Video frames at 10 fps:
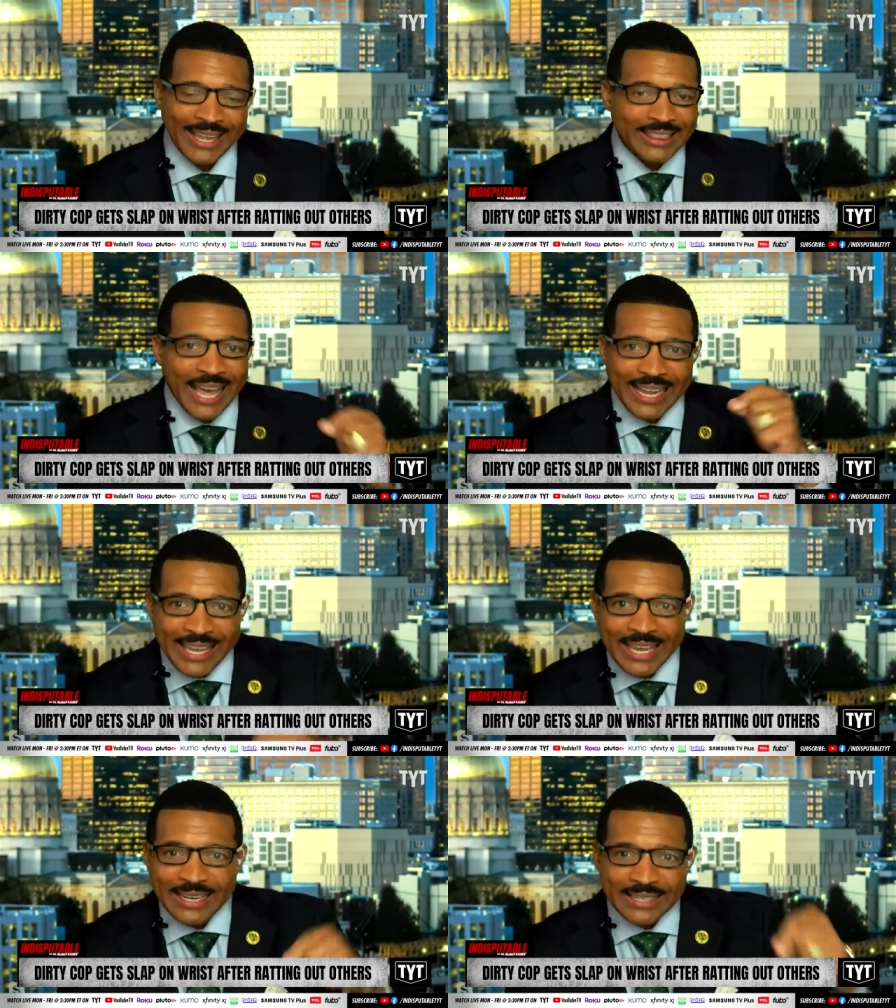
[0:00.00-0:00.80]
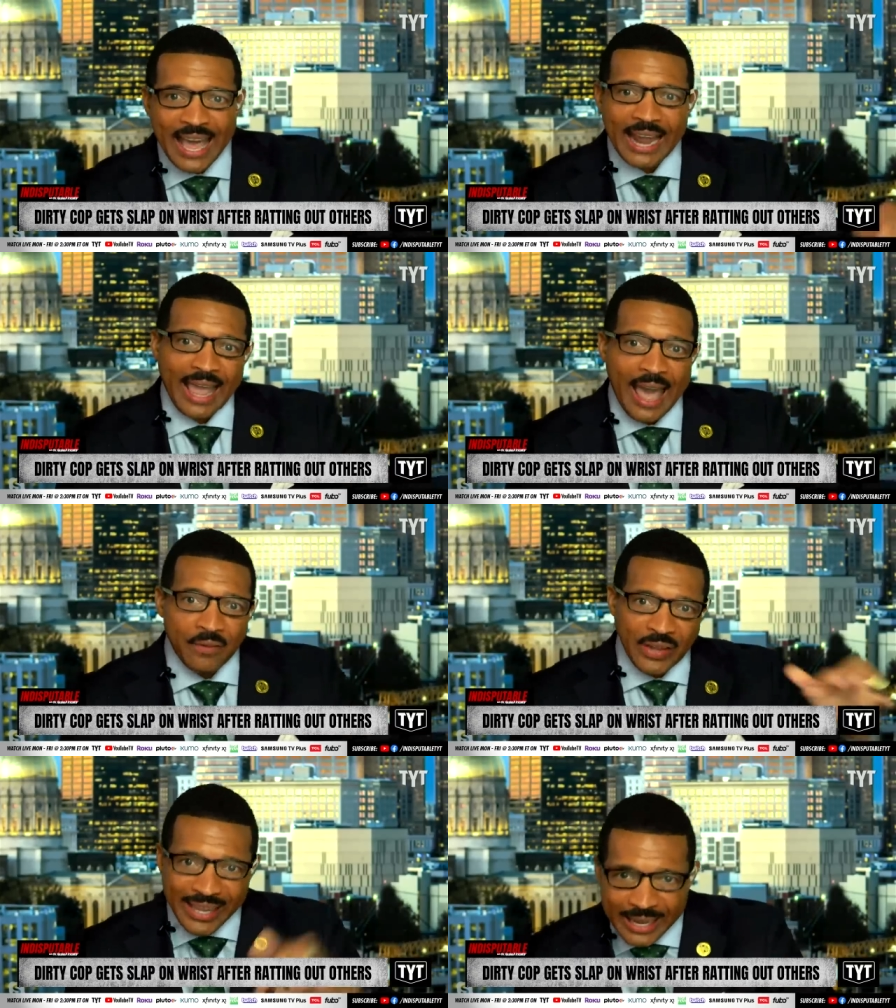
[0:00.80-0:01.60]
that he did not
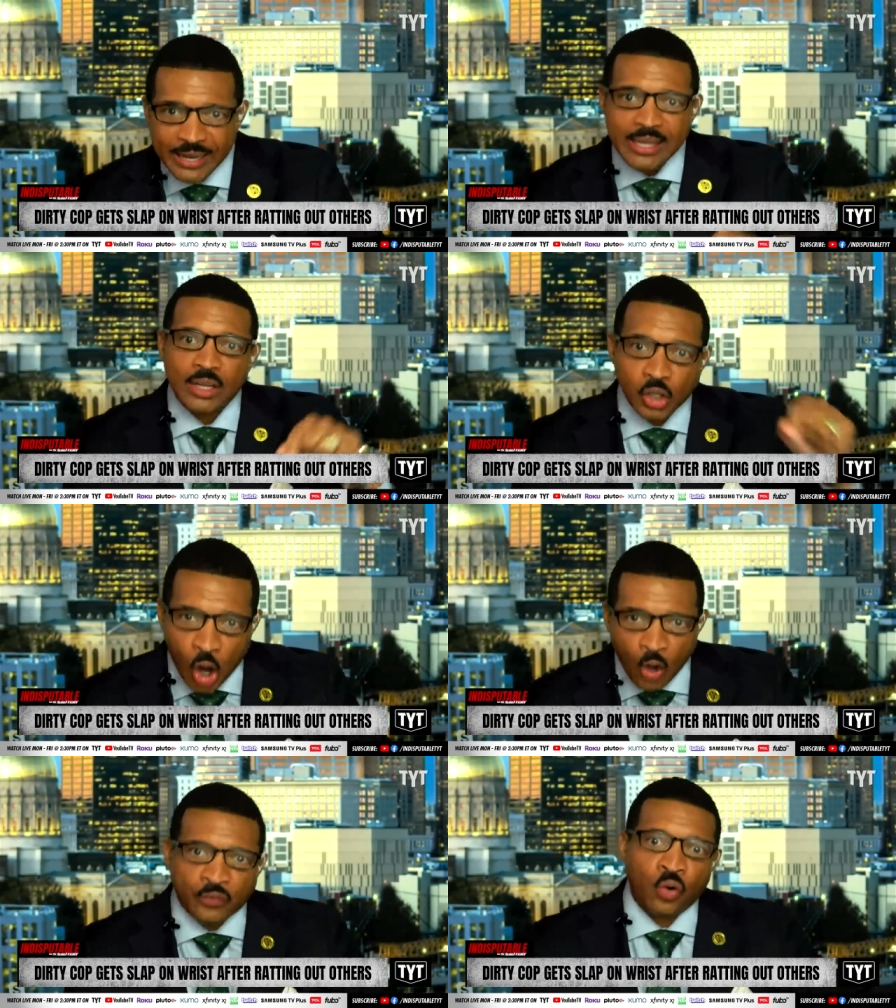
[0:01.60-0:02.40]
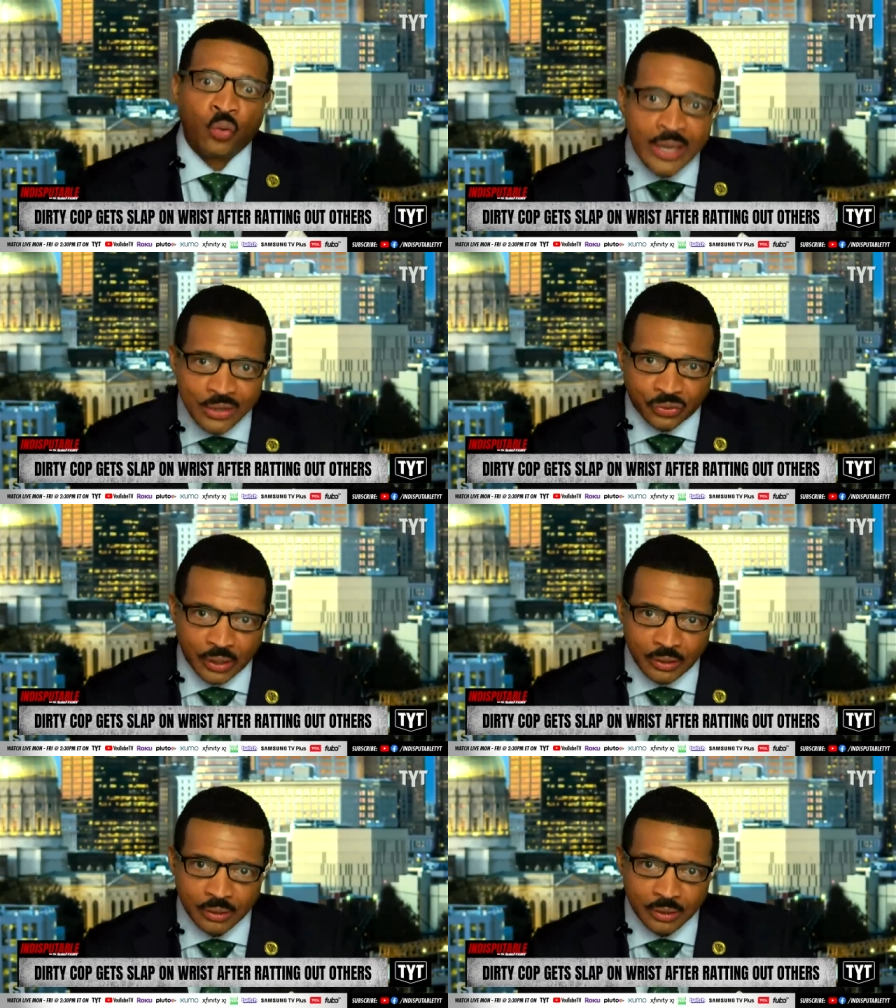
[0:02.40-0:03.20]
have any lawful
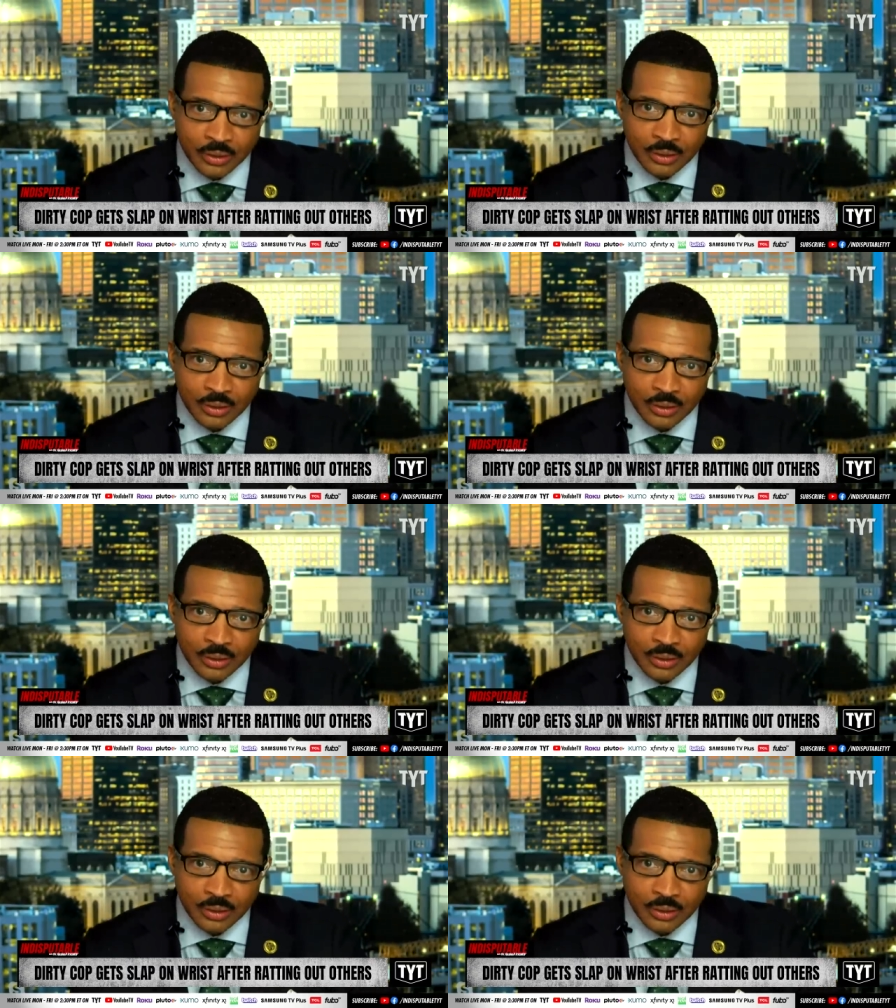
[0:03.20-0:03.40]
reason